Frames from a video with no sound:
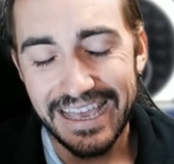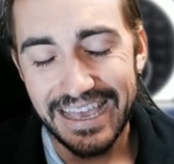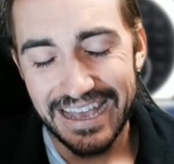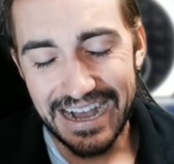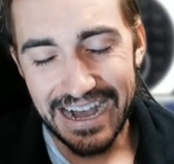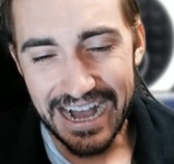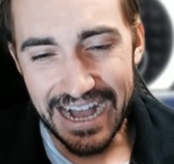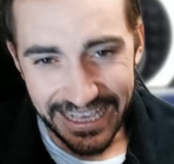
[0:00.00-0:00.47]

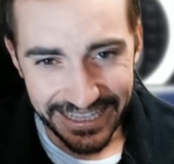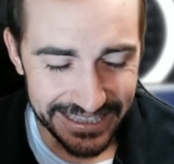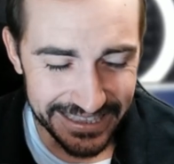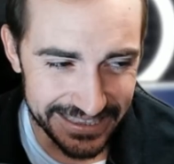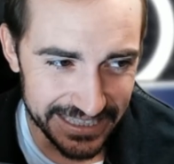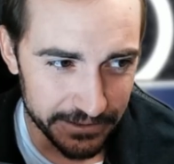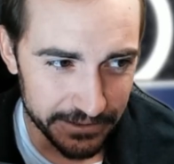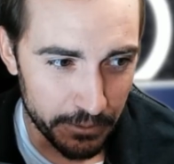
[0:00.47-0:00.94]
I can
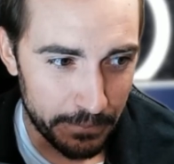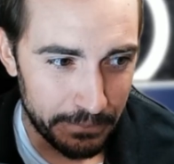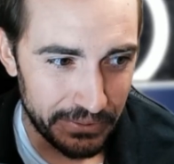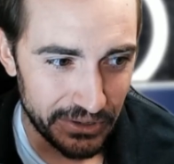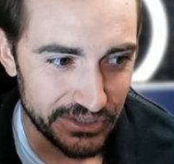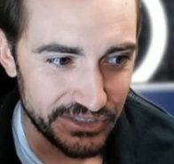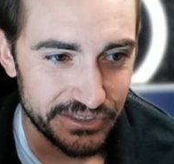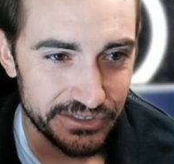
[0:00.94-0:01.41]
think of a
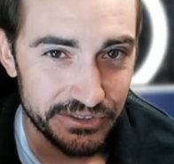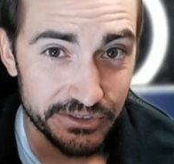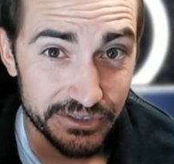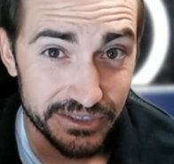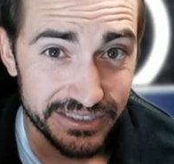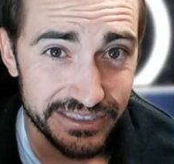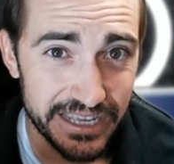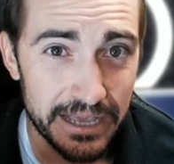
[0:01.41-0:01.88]
personal
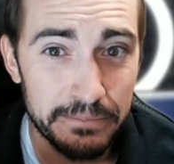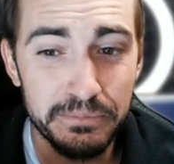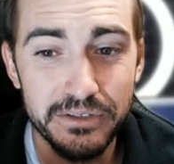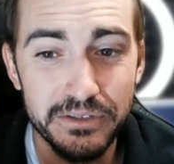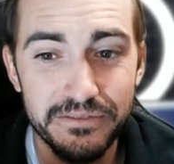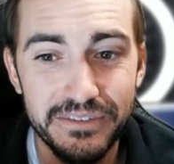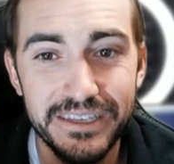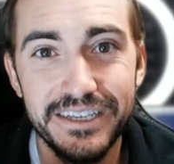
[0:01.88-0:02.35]
example
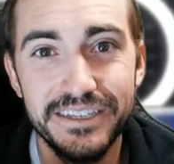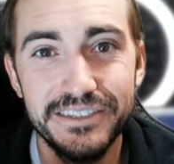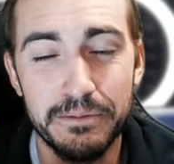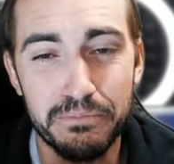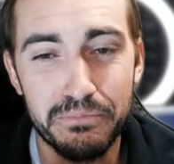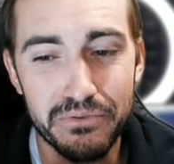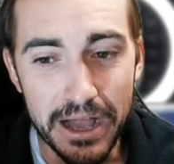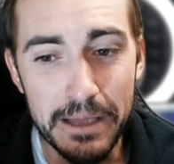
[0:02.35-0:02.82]
of this, a
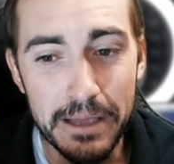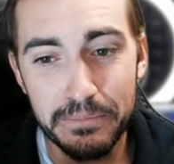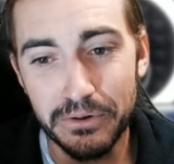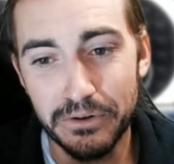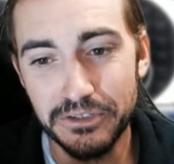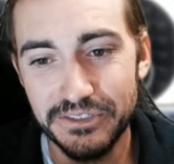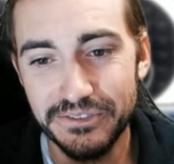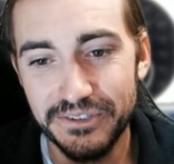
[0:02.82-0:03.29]
prime
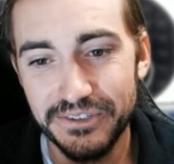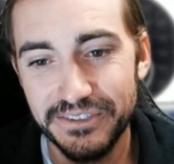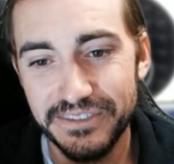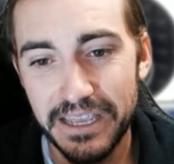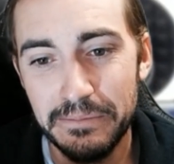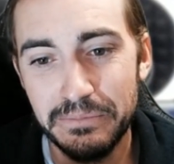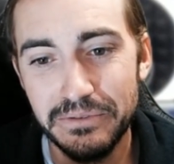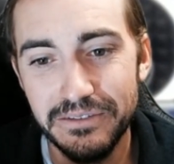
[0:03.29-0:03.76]
personal
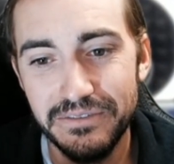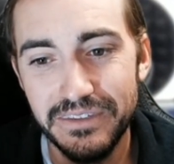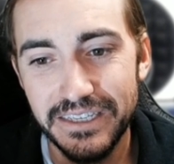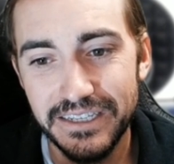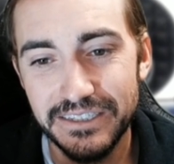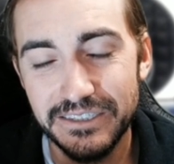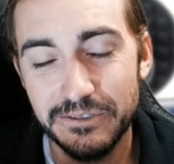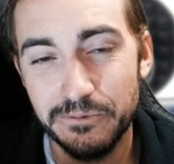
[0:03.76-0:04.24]
example of
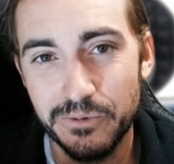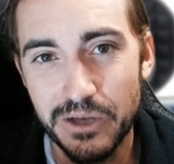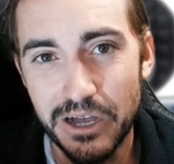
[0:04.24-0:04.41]
this.